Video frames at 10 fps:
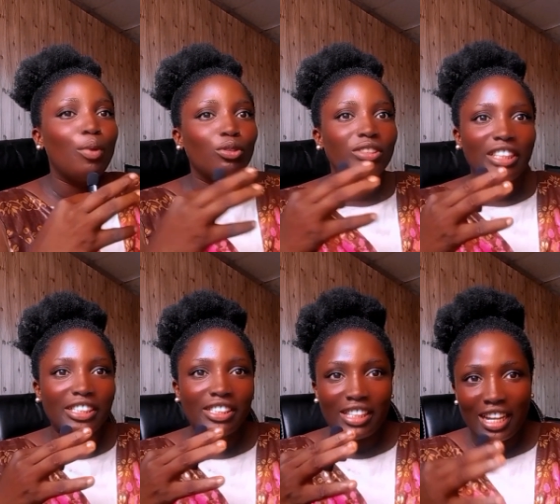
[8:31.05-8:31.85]

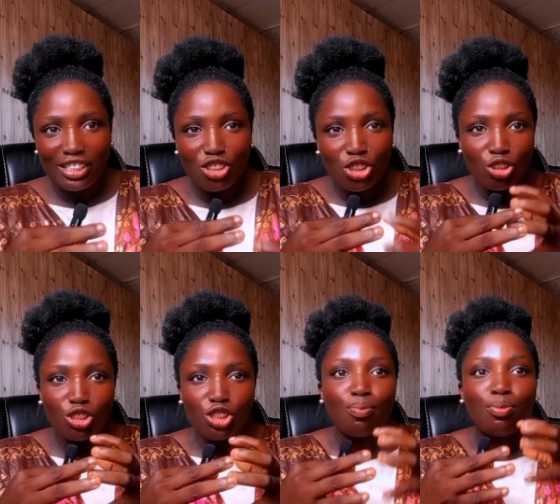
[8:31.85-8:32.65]
bondage that the
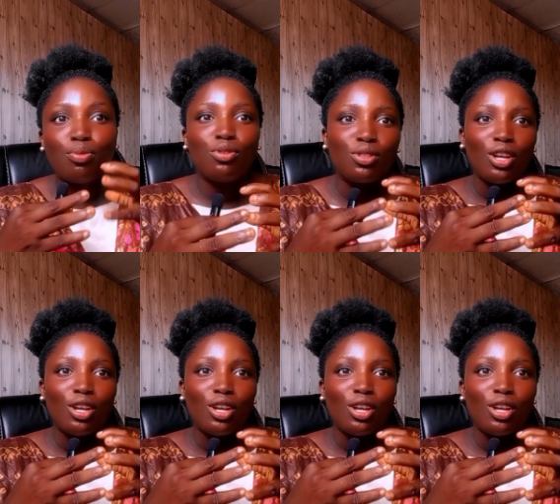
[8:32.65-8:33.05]
church puts